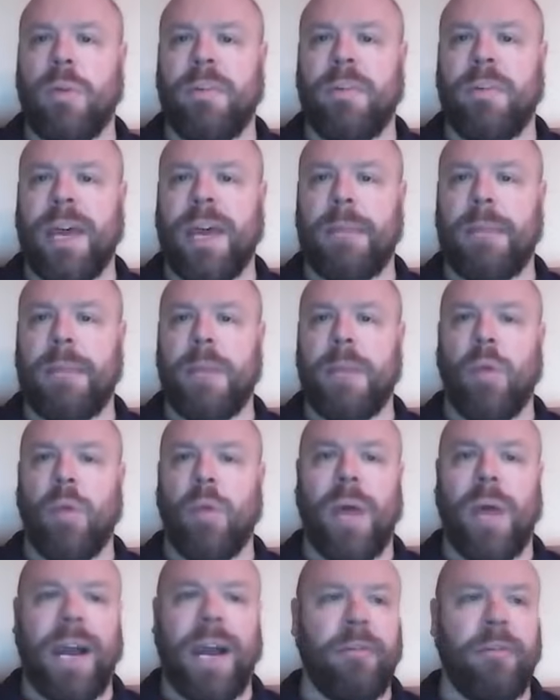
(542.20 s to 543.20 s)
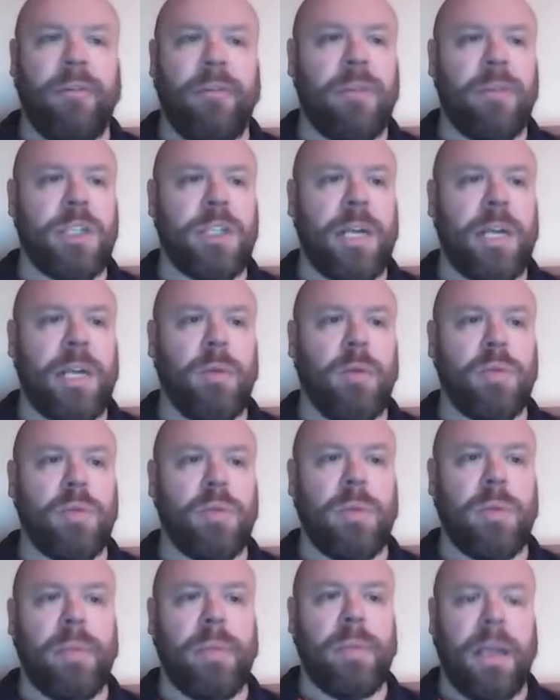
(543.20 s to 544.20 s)
that we've had below average here, which
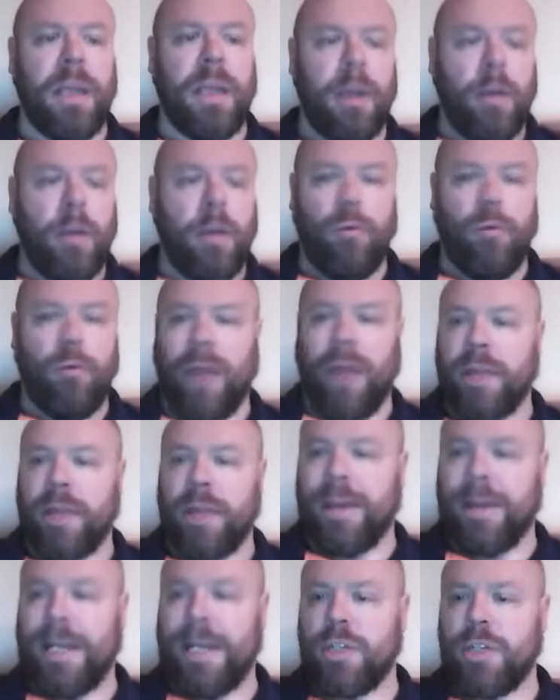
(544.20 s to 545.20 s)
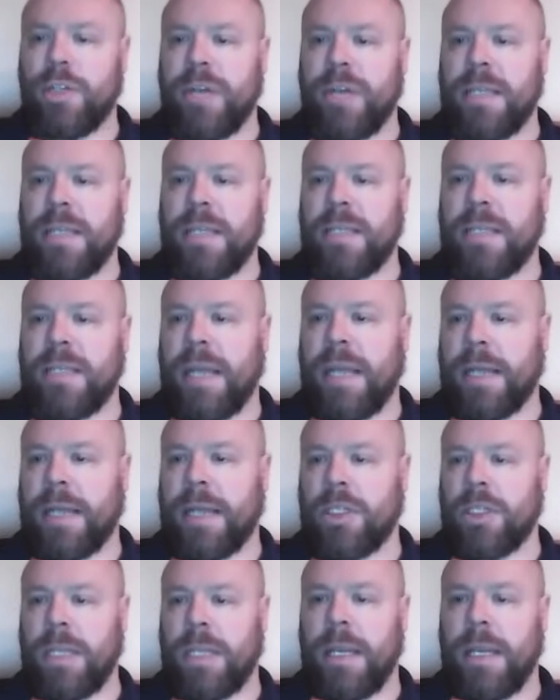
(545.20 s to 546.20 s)
would be rather interesting
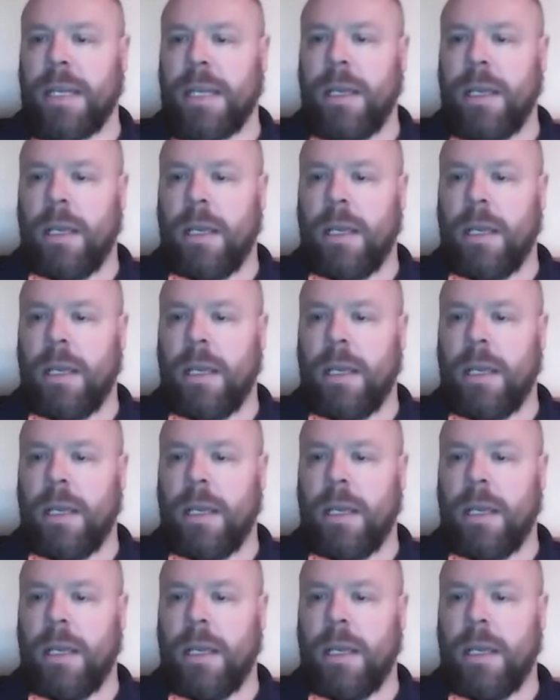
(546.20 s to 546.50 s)
actually.